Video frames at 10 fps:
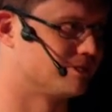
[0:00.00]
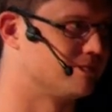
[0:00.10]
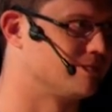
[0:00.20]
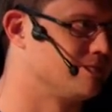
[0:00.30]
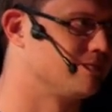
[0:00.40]

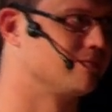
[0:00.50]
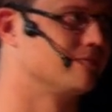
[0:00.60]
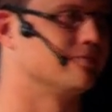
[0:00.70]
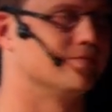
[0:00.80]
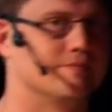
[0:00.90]

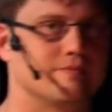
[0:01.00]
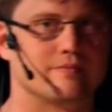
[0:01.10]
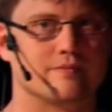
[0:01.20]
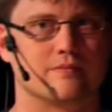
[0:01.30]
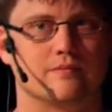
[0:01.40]

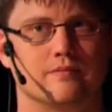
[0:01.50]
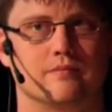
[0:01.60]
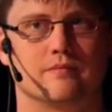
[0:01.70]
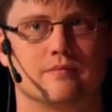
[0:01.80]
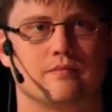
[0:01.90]

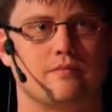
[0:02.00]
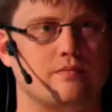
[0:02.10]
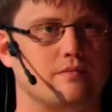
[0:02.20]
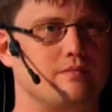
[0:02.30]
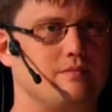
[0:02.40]

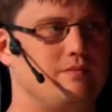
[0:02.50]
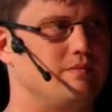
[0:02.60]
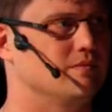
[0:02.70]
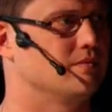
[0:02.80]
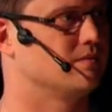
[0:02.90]

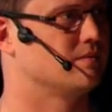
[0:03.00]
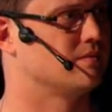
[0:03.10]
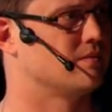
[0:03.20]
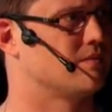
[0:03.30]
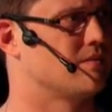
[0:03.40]

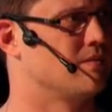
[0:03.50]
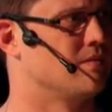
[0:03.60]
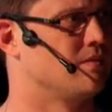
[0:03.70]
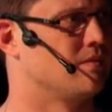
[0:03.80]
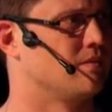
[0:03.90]

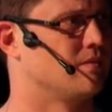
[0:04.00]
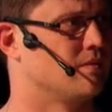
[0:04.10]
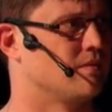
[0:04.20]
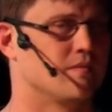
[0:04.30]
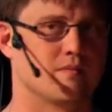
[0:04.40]

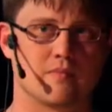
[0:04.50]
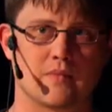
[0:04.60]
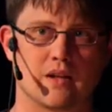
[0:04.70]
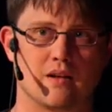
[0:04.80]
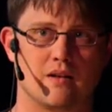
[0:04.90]

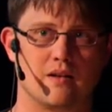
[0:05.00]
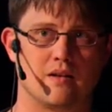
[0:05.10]
(no one is talking)